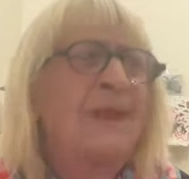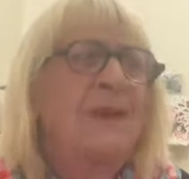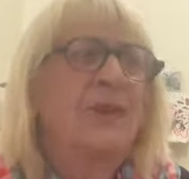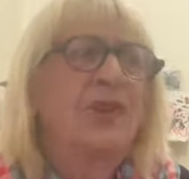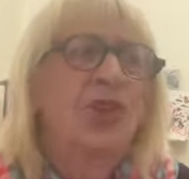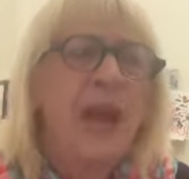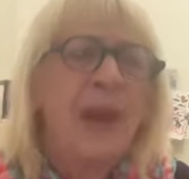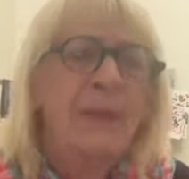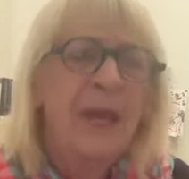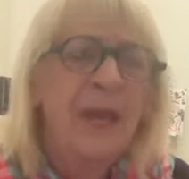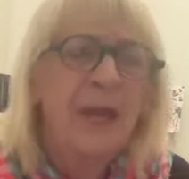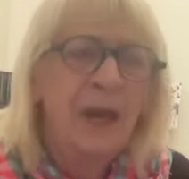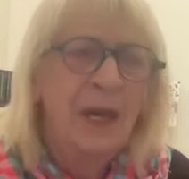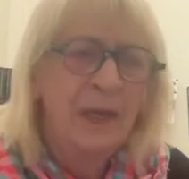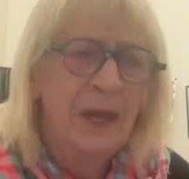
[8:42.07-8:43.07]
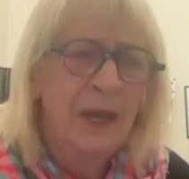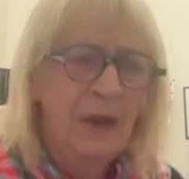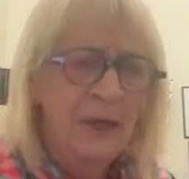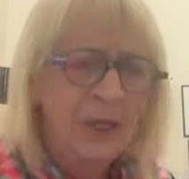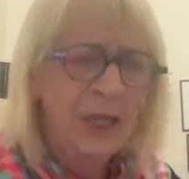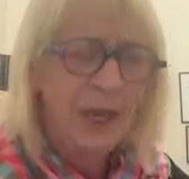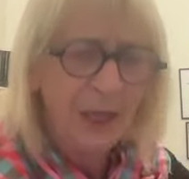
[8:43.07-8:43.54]
shabby kind of
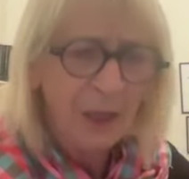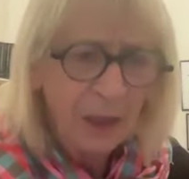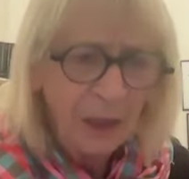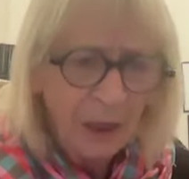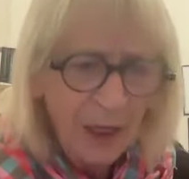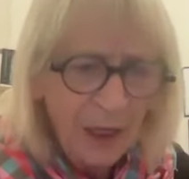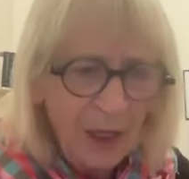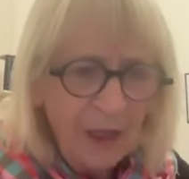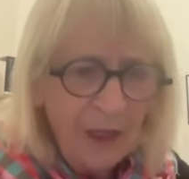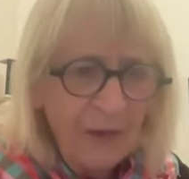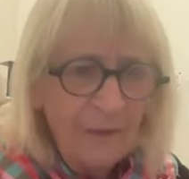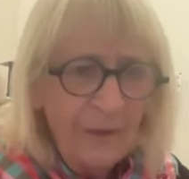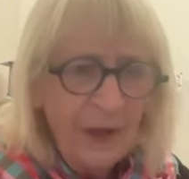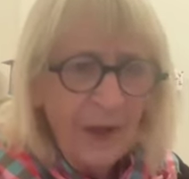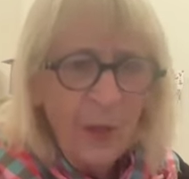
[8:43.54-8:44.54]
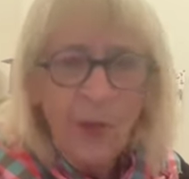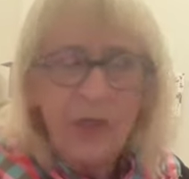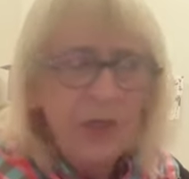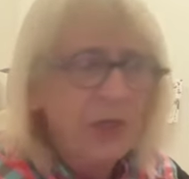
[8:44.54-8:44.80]
hotel, which